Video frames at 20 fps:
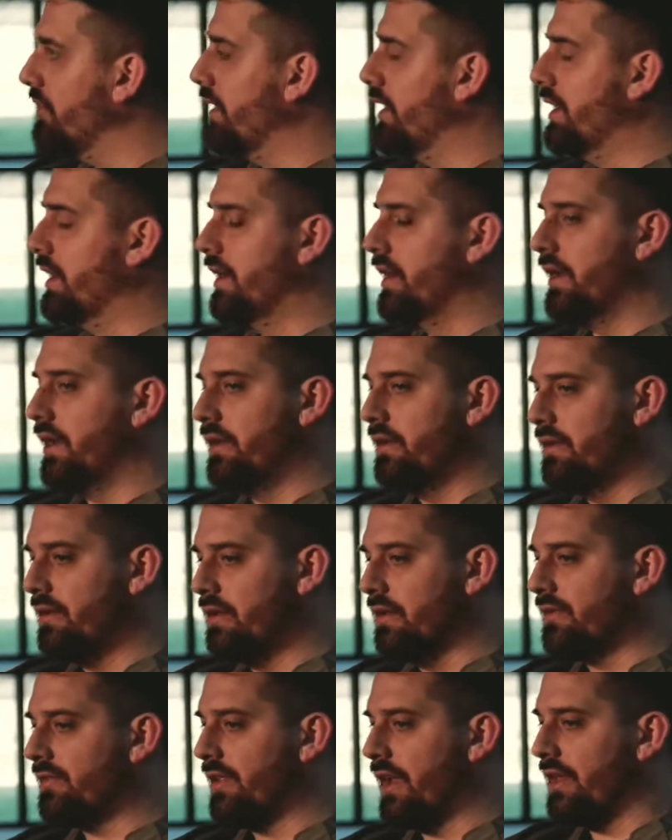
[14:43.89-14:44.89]
And
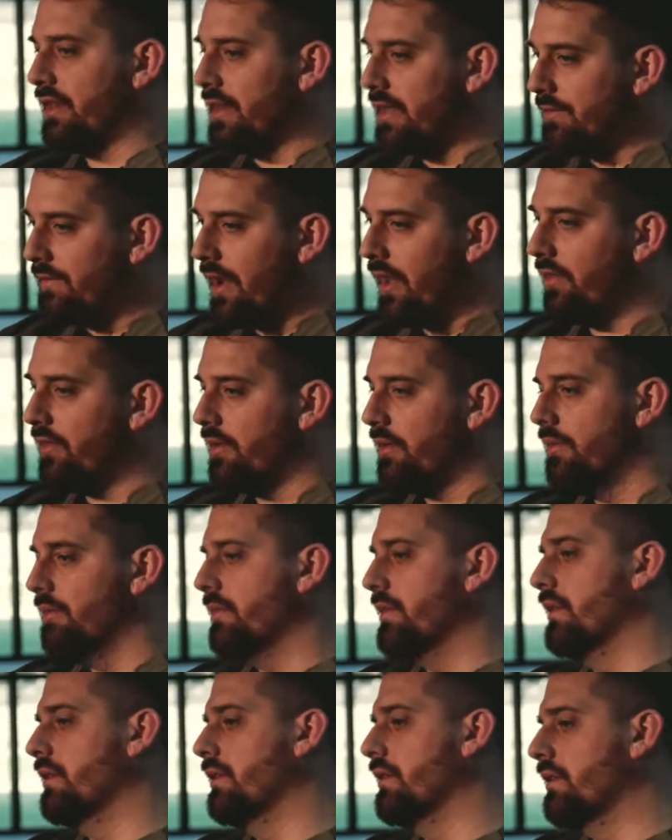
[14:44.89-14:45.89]
let's not leave out
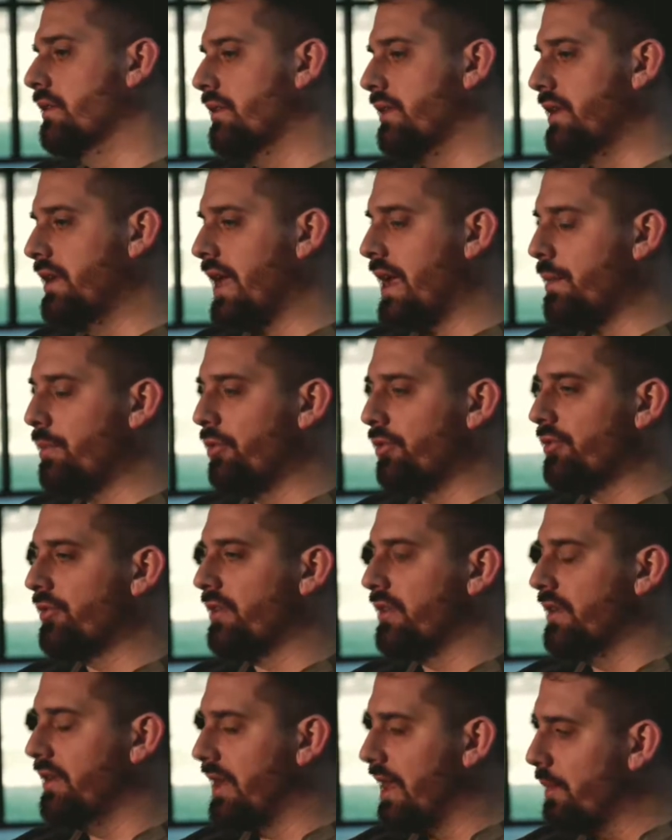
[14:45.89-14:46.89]
the neighbors
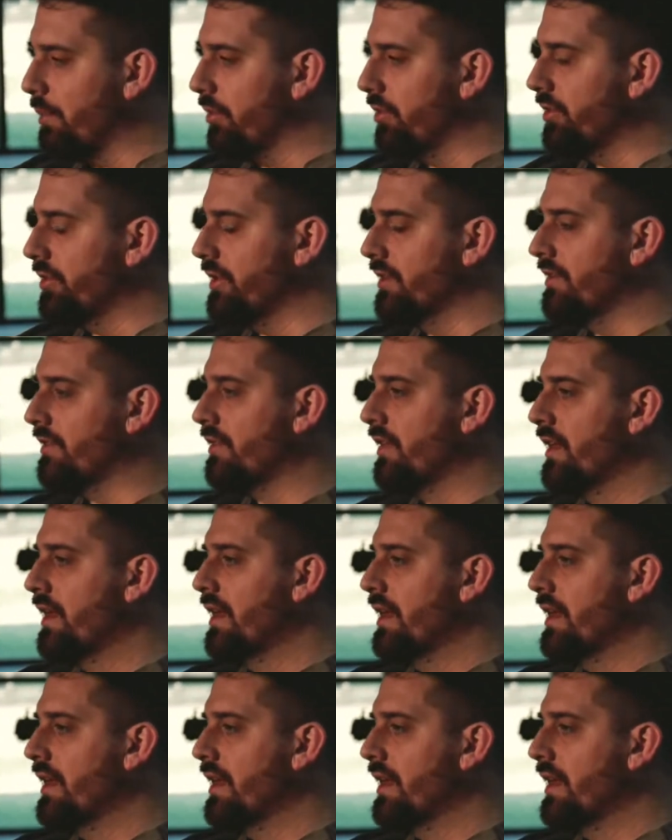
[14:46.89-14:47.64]
and the neighborhoods.